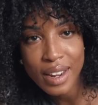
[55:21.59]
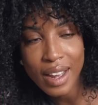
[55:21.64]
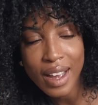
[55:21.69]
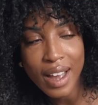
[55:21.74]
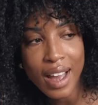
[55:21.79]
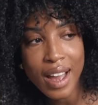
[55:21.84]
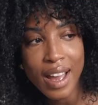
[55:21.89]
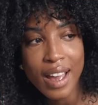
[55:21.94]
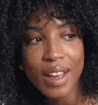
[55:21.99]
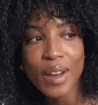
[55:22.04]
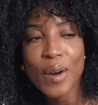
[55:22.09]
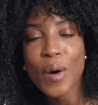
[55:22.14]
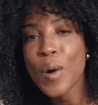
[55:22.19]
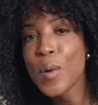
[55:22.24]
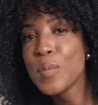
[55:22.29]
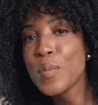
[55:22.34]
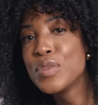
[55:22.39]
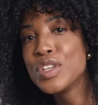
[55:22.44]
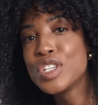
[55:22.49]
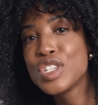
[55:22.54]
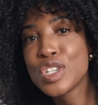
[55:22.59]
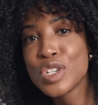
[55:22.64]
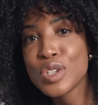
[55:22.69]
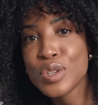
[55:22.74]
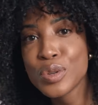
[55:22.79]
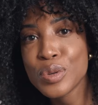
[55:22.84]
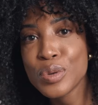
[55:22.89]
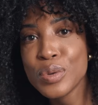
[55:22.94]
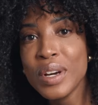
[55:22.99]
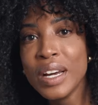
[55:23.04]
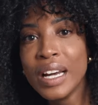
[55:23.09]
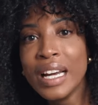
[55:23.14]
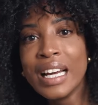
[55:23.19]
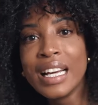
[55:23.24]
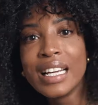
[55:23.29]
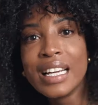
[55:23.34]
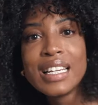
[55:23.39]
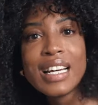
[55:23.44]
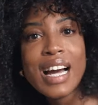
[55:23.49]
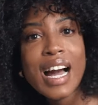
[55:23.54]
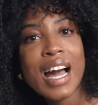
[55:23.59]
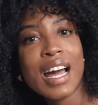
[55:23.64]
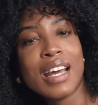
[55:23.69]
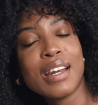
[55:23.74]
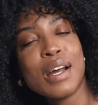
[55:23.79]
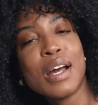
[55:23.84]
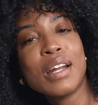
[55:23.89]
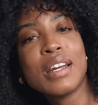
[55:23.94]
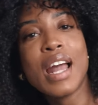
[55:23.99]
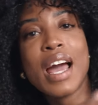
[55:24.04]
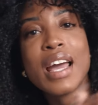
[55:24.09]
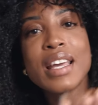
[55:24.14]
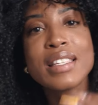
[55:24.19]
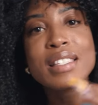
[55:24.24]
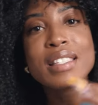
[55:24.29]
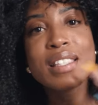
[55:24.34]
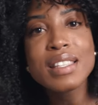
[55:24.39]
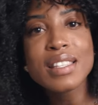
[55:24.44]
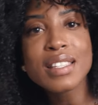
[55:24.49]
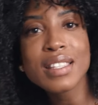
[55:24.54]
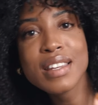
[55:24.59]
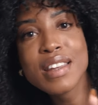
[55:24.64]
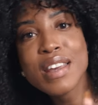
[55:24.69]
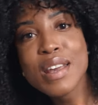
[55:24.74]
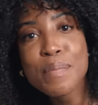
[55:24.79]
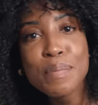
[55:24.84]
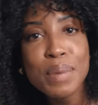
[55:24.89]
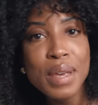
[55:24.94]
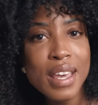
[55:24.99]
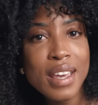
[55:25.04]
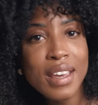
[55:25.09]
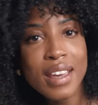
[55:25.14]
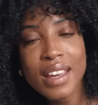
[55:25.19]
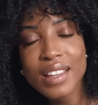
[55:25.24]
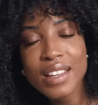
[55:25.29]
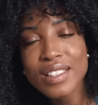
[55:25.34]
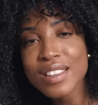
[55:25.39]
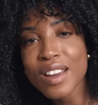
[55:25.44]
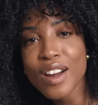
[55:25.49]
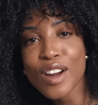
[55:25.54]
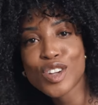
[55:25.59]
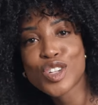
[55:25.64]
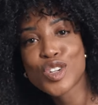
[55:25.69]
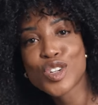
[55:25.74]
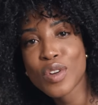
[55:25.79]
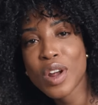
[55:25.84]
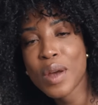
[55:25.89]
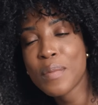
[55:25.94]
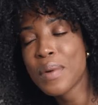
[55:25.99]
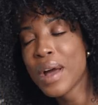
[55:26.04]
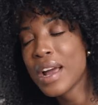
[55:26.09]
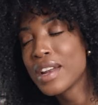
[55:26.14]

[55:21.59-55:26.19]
I hope that you got a nice sneak peek into our trip.